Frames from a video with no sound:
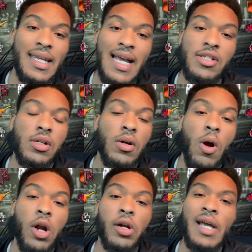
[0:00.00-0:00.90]
Dexter
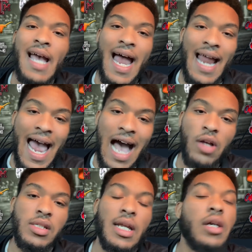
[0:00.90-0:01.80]
Carter had an
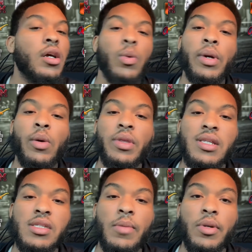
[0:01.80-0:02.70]
outstanding career with the
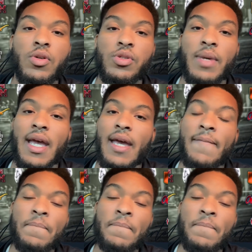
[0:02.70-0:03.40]
Seminoles, man.